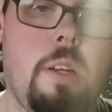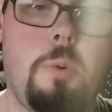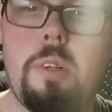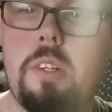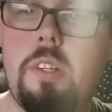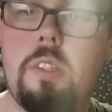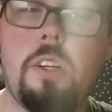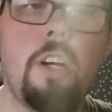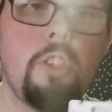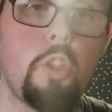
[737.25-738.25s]
I won
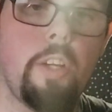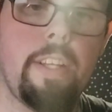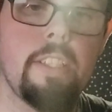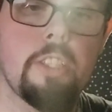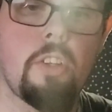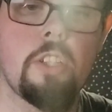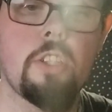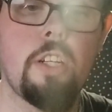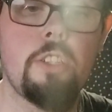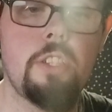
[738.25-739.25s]
on three scratch
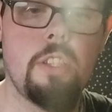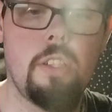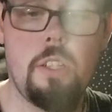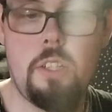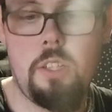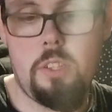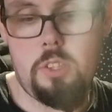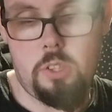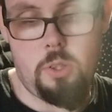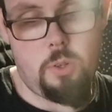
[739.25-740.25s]
cards.
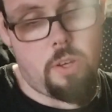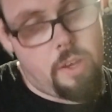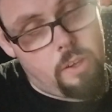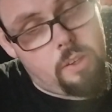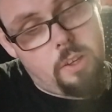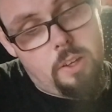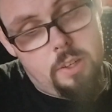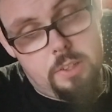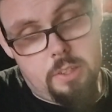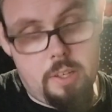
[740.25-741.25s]
So I
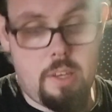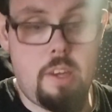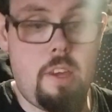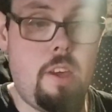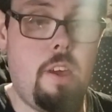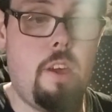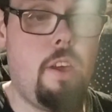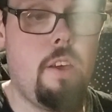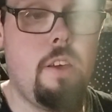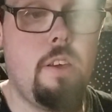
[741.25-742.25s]
got a